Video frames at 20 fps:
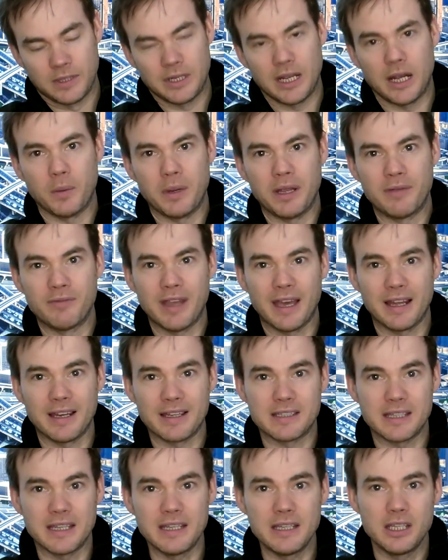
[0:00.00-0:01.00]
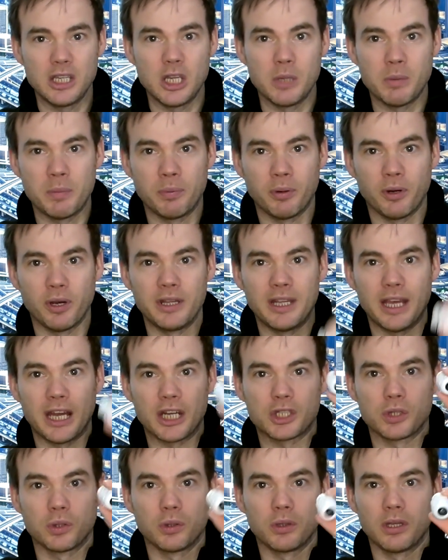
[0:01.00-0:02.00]
Now, in reality, you'll be putting the
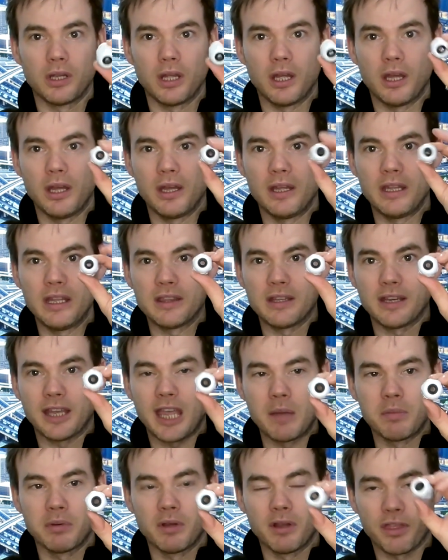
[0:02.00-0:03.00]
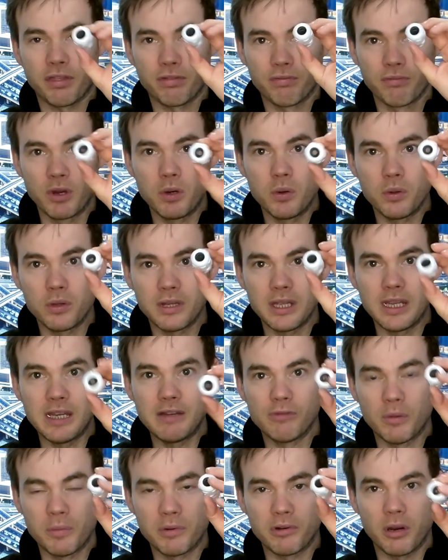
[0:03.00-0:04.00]
actual Ethernet cable through
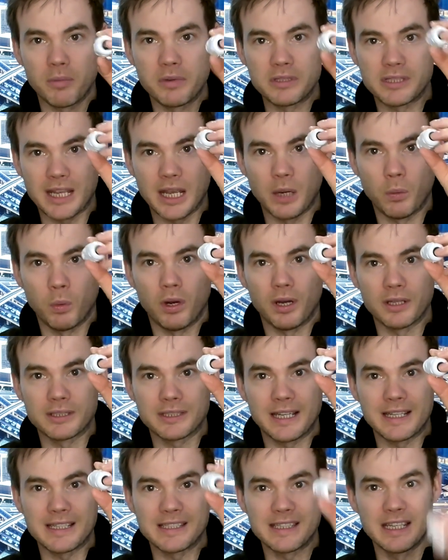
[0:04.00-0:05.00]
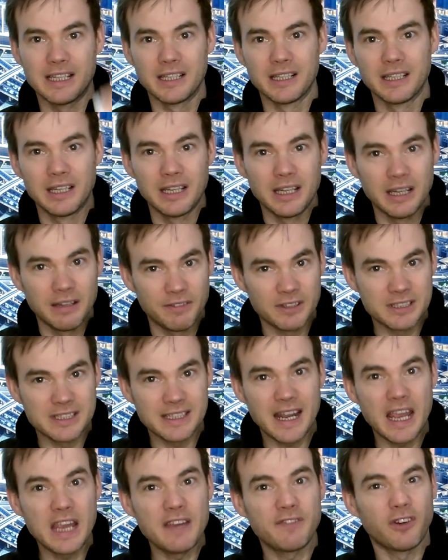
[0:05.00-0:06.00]
the rubber grommet to get a watertight seal. For
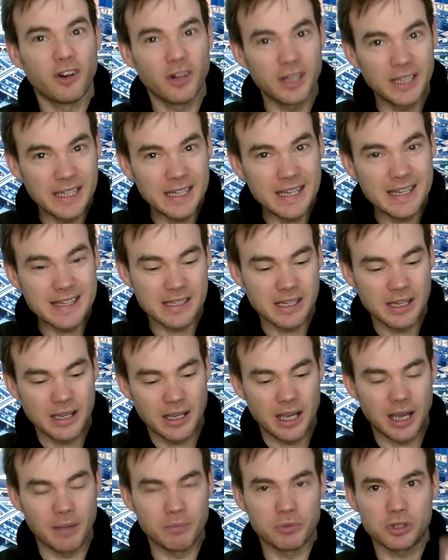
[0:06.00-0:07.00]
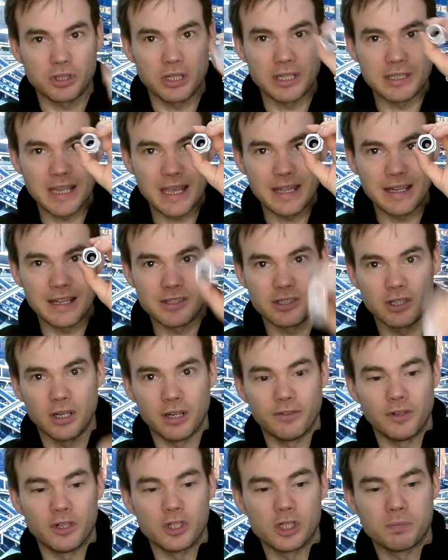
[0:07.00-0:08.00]
today, for ease, I'm just going to take this
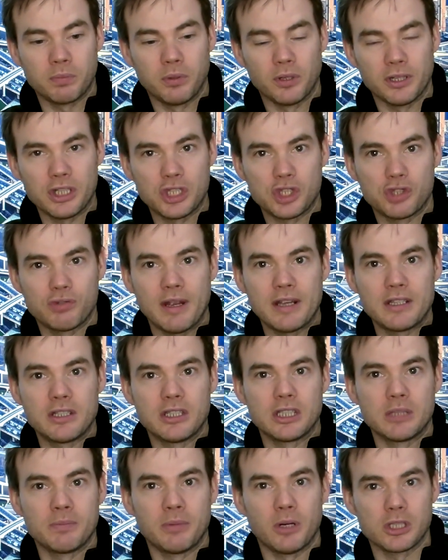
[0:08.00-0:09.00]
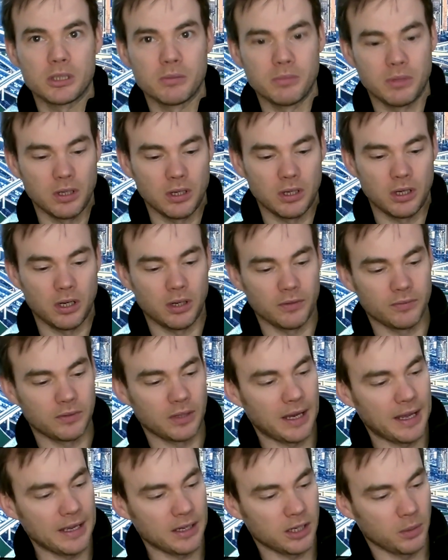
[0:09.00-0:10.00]
off and just plug it straight into the bottom of
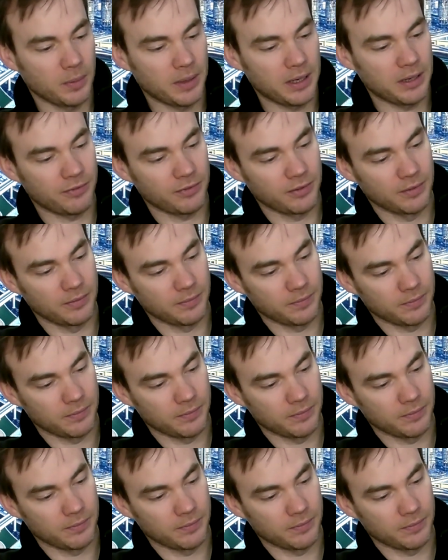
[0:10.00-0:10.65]
the Ligowave.